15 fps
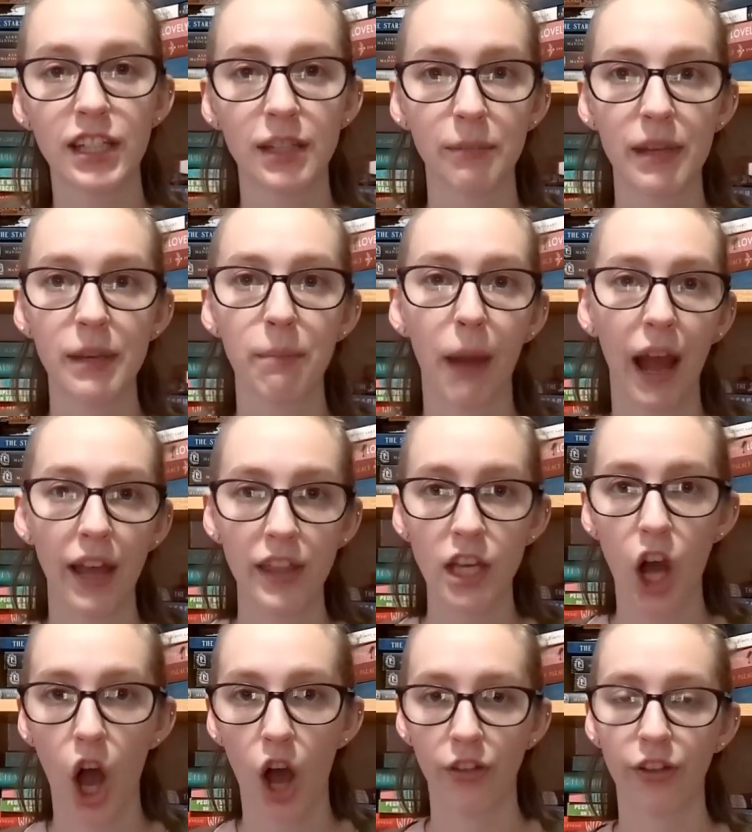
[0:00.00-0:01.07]
to me by the
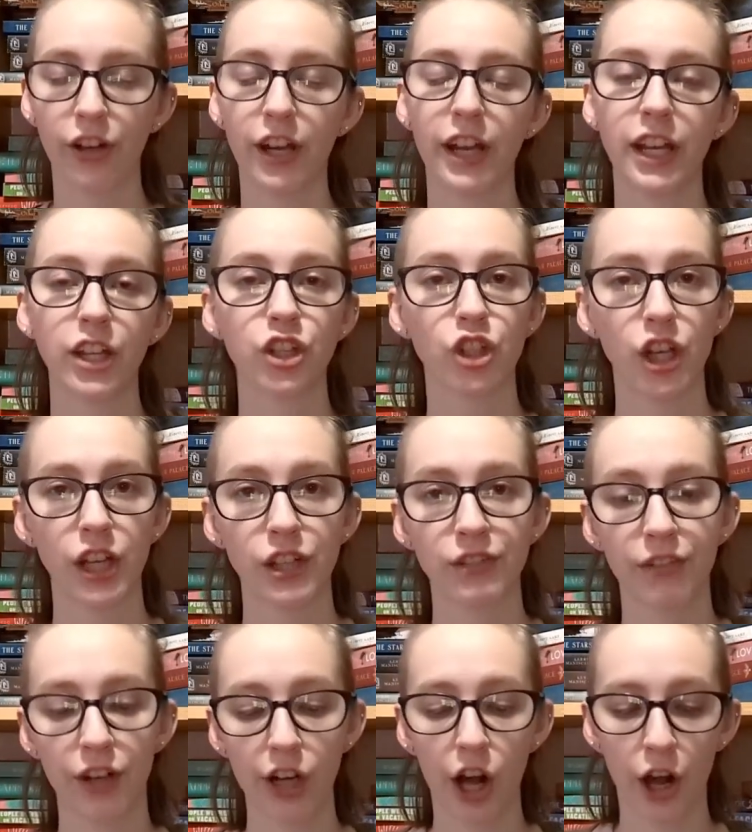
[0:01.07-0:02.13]
author in exchange
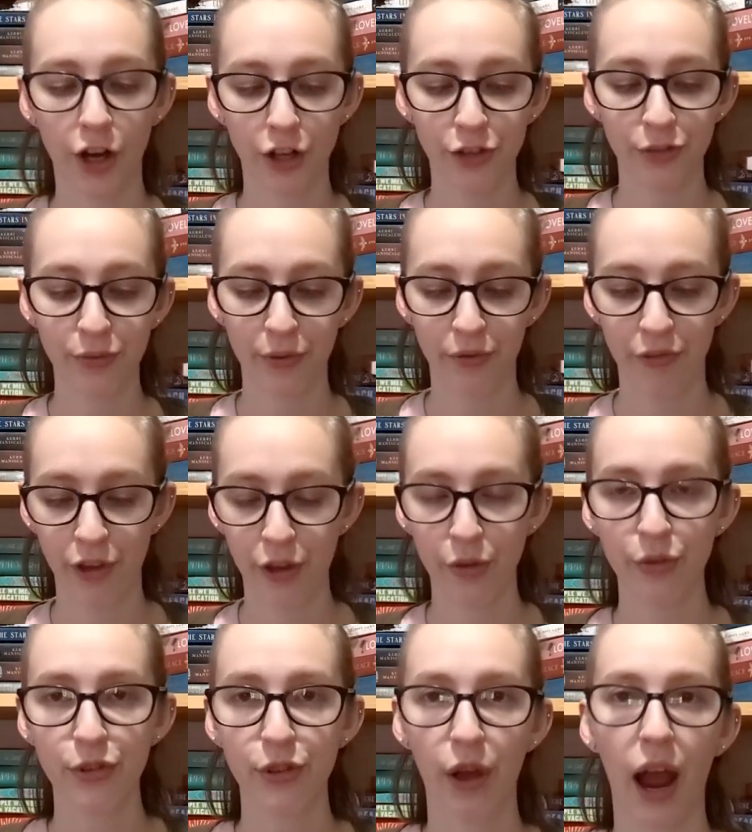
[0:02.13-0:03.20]
for an honest
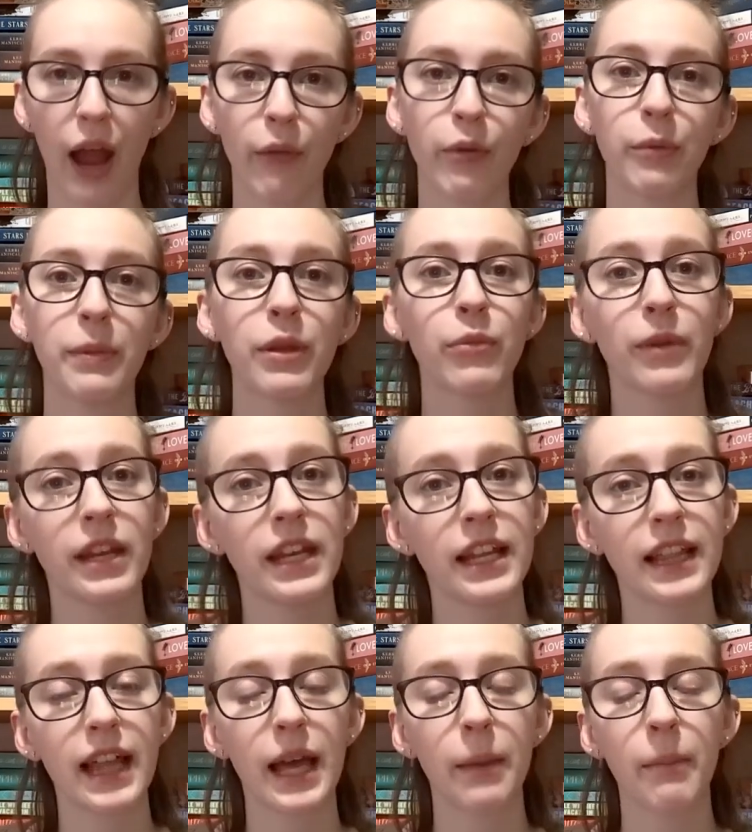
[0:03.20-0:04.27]
review, so I will be
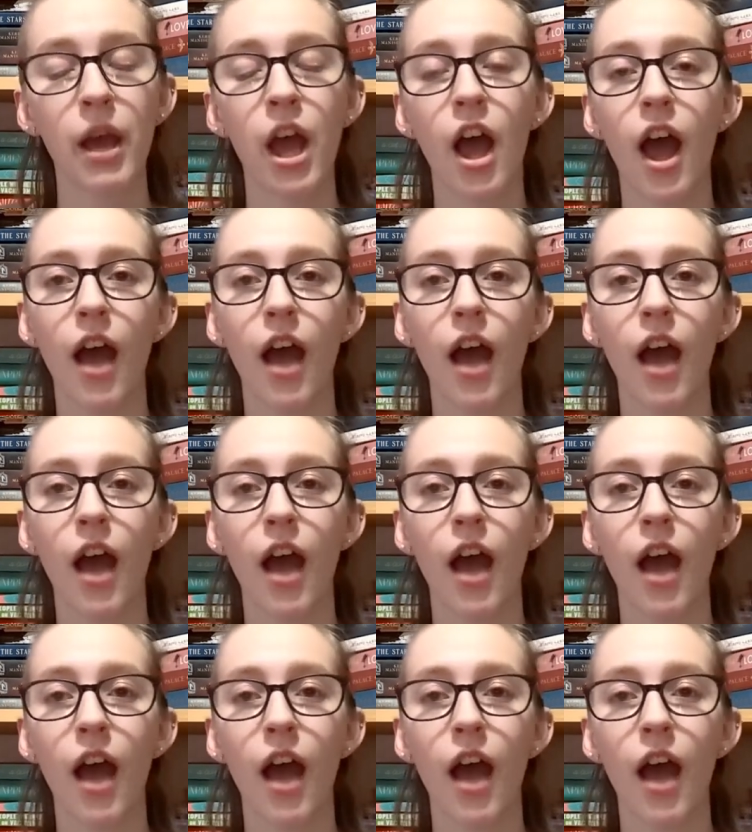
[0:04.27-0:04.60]
reading them